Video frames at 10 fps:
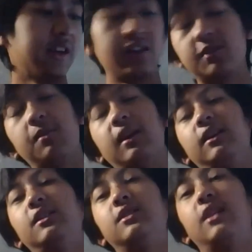and
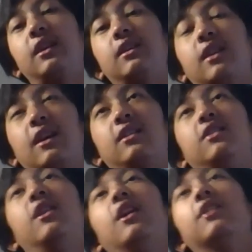Japan EasyNate,
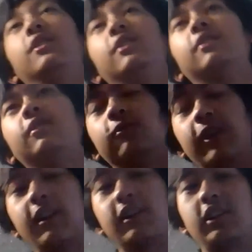and the other
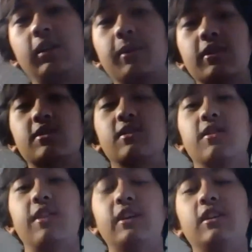Reddit cubers.
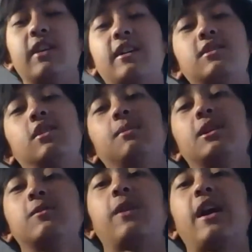Thank you guys so
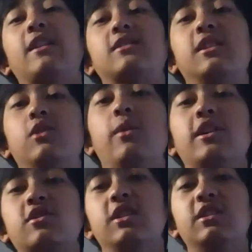much for asking
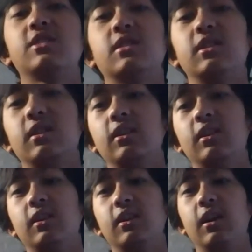questions.
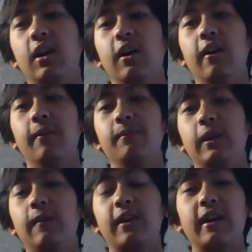
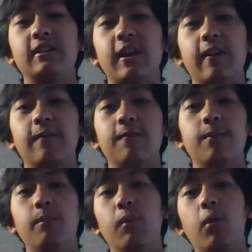If you guys have
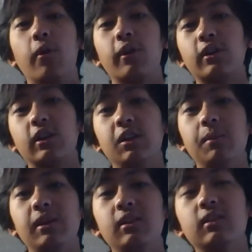more
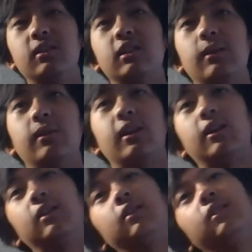cubing
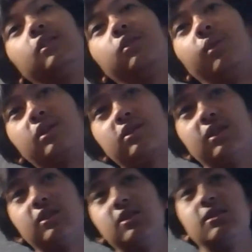Q&A
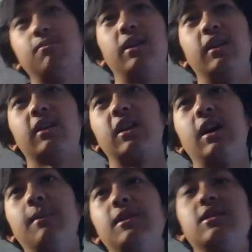questions, put it in the
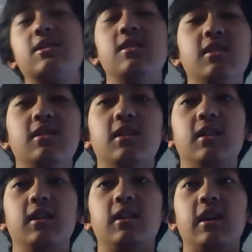comments,
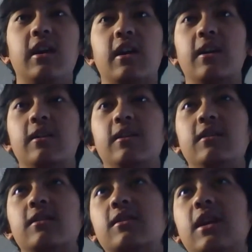
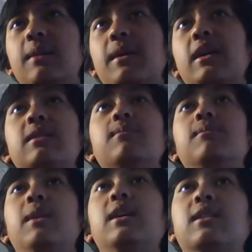and I might
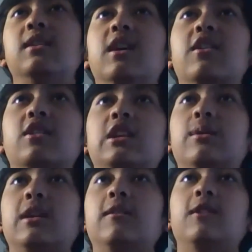make another
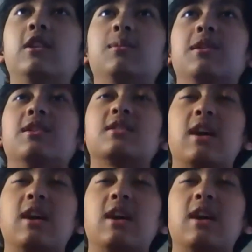Q&A video, but